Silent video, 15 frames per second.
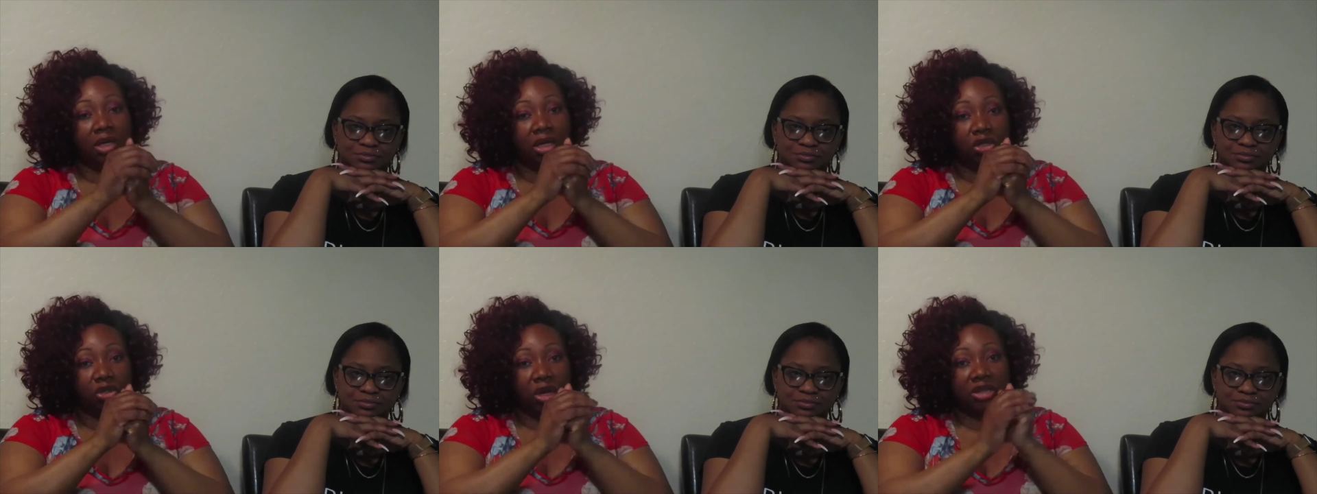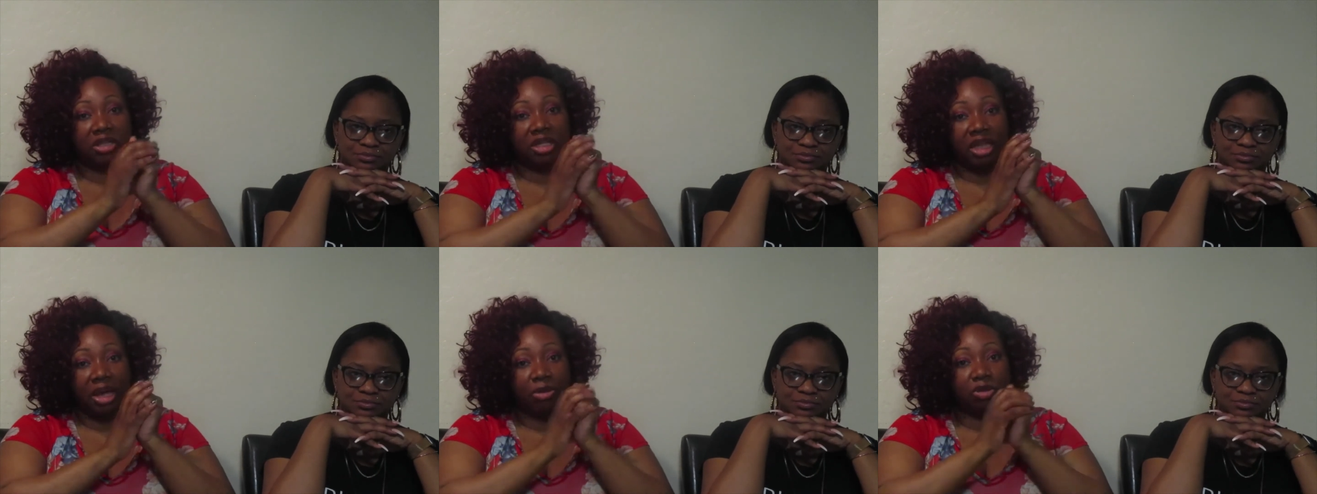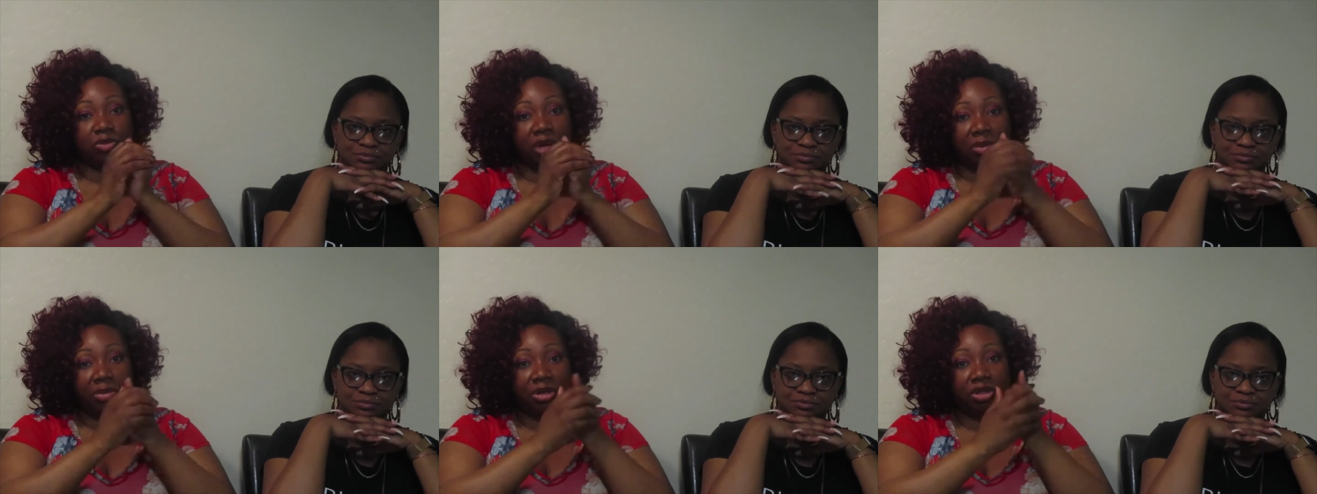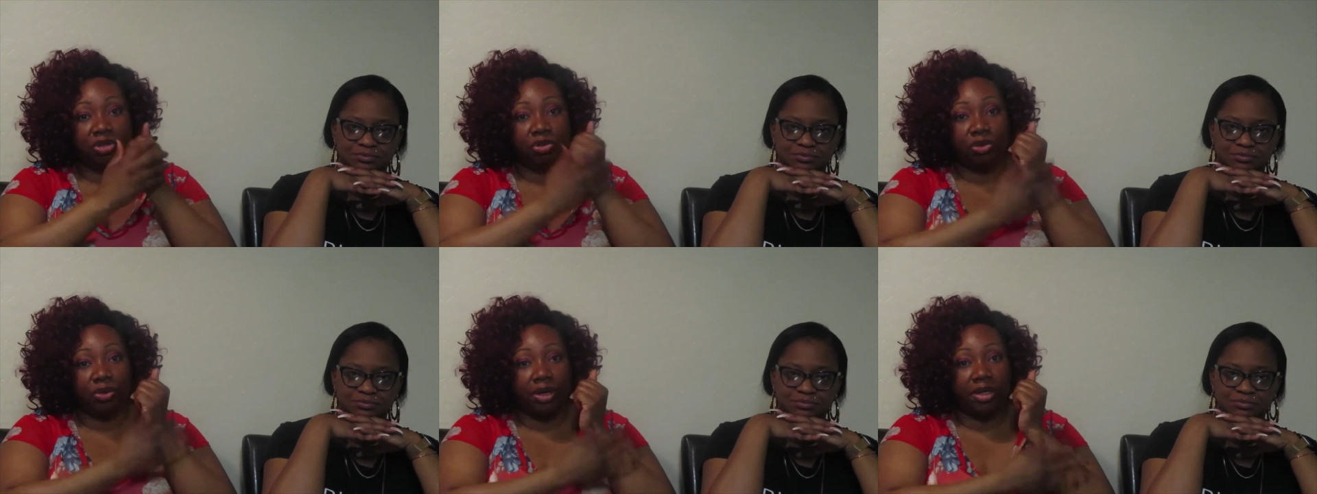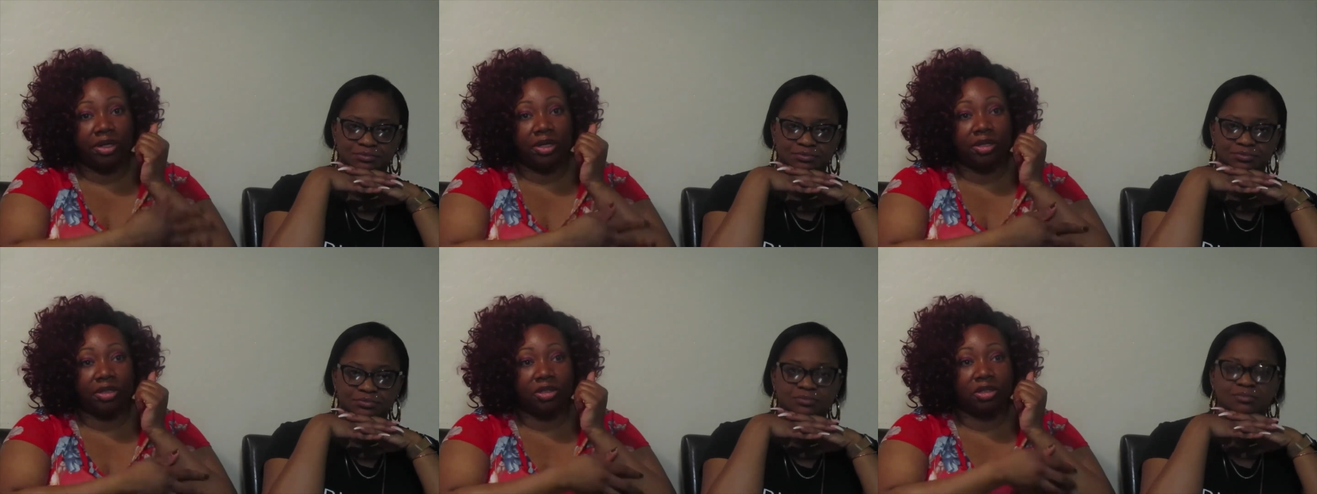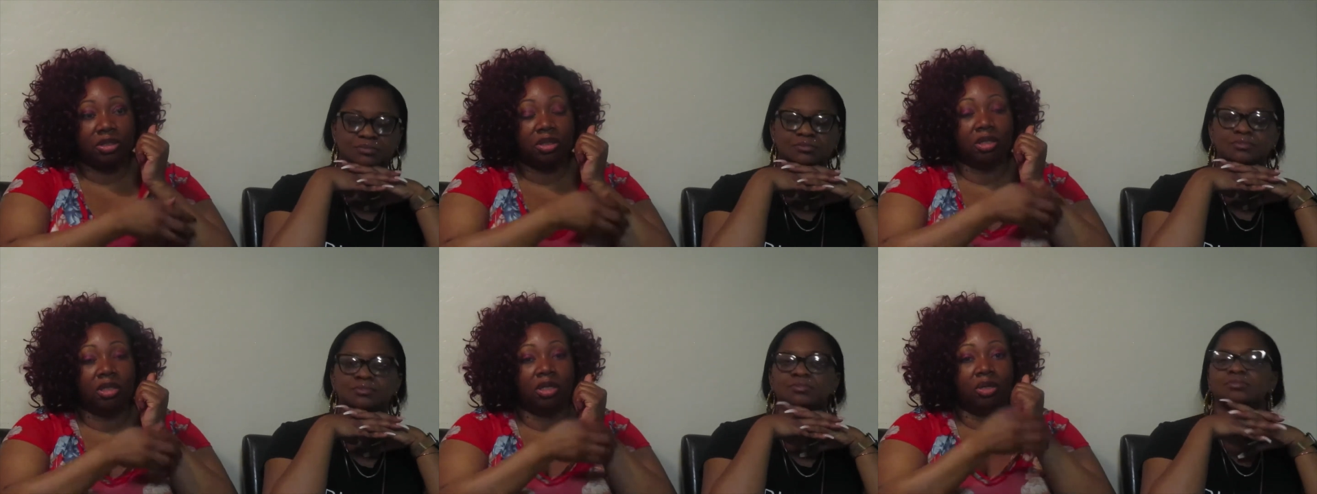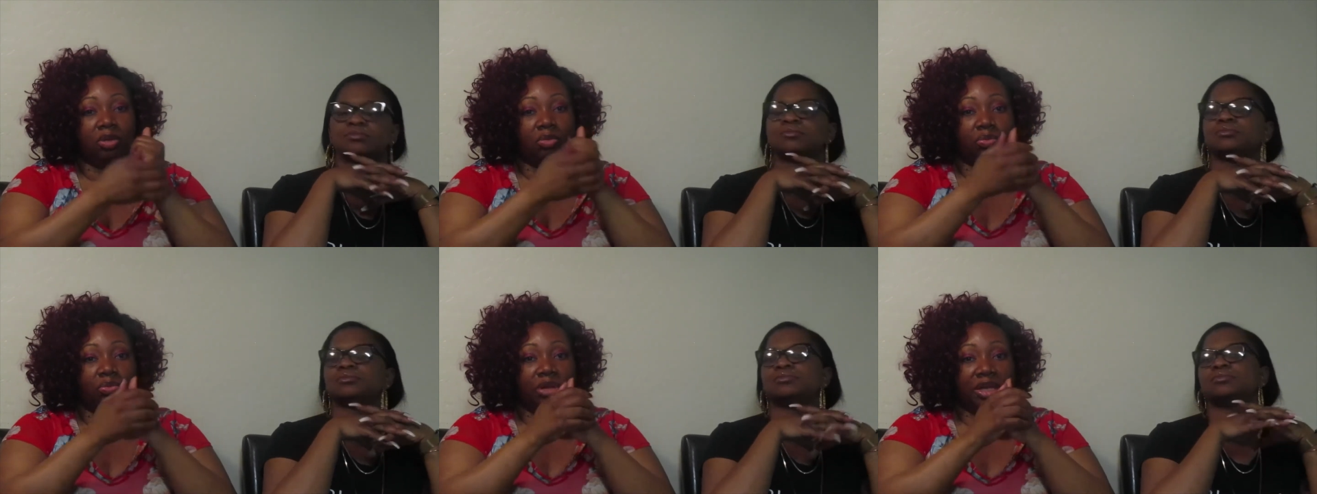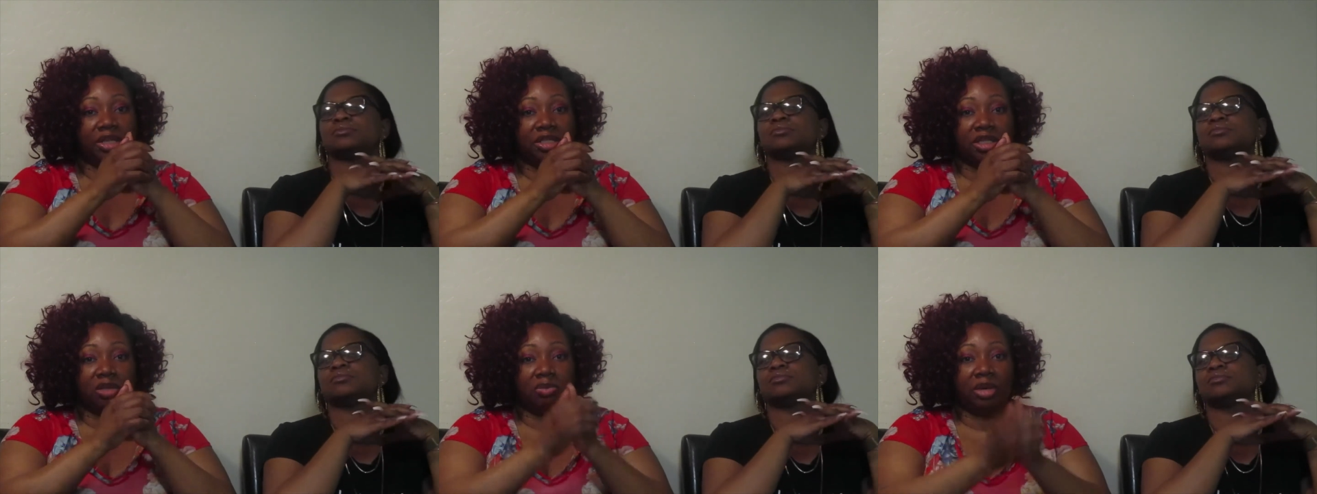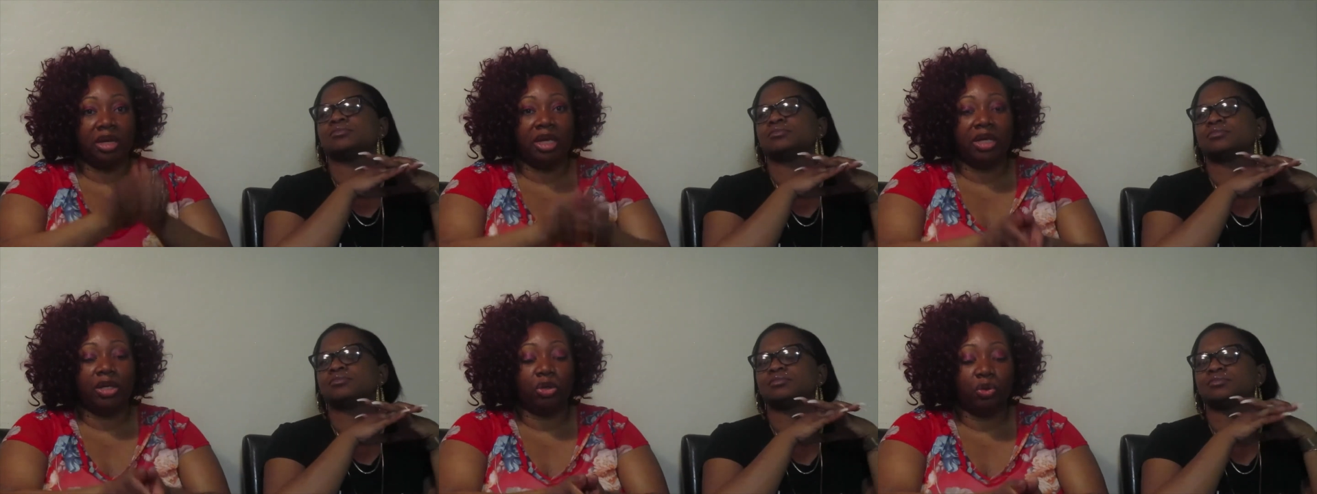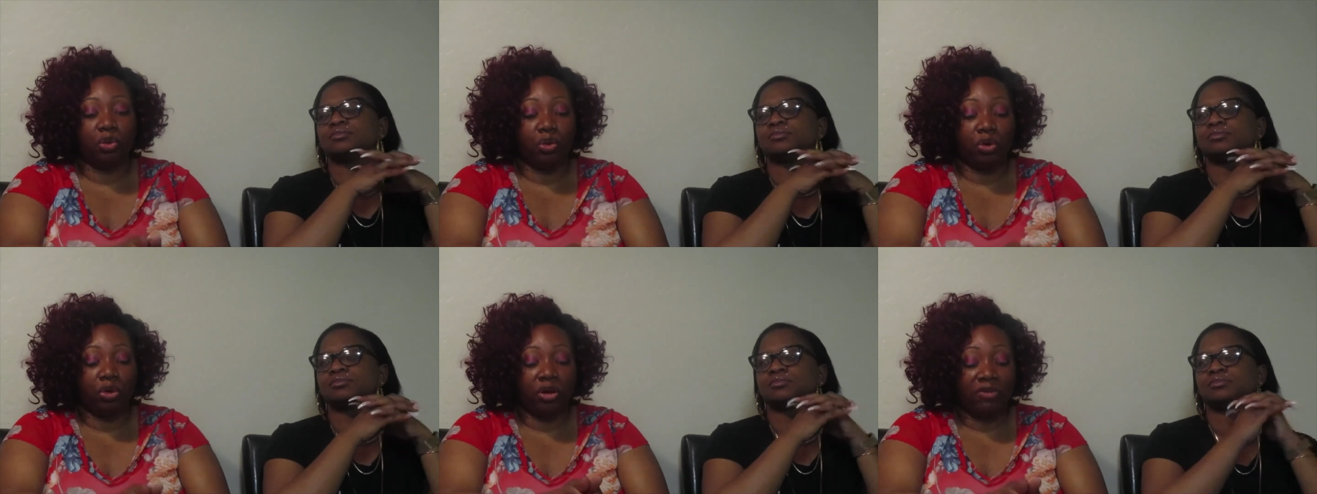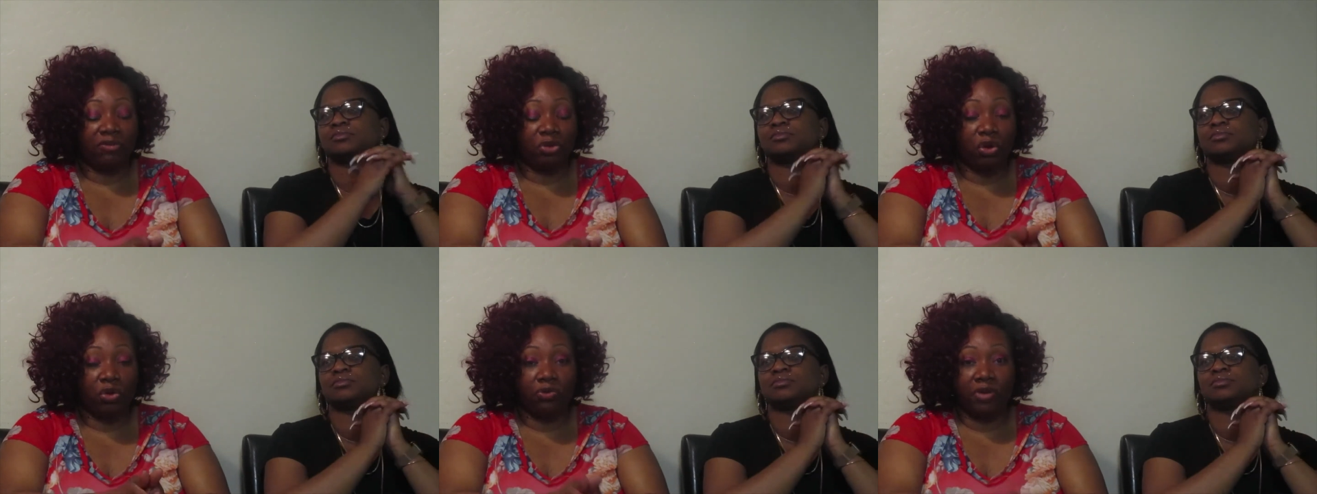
Speaker 1: So I think that was my biggest regret is placing men who were of no